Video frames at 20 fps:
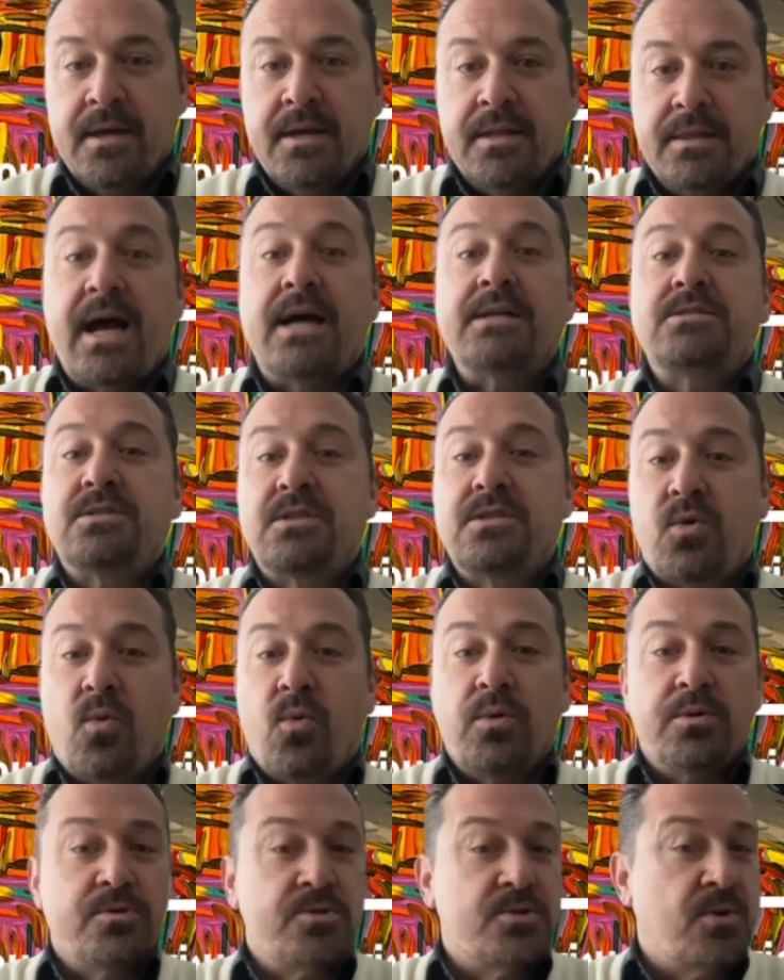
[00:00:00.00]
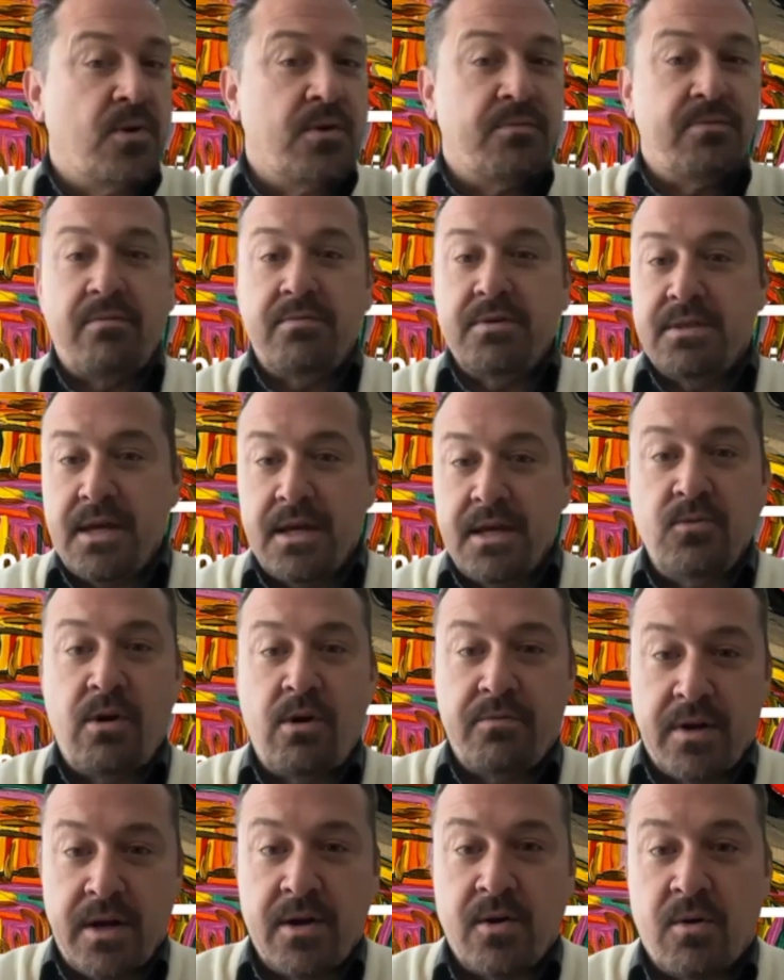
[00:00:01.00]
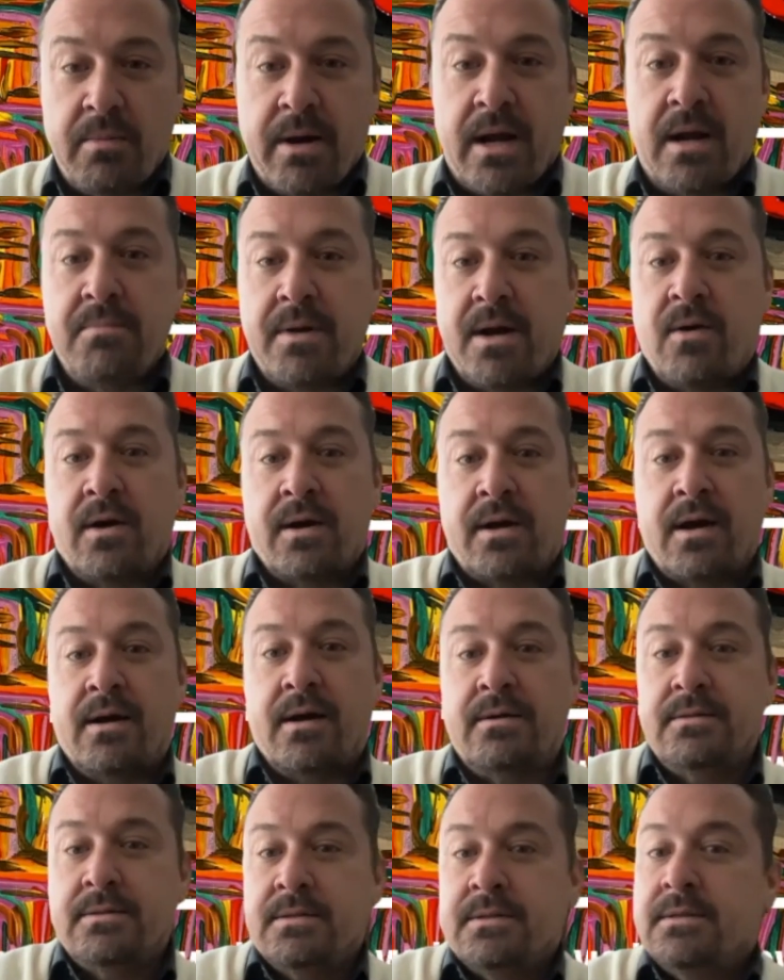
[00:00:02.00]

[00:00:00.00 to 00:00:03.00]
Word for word: that's the cornerstone of everything you ever hear about America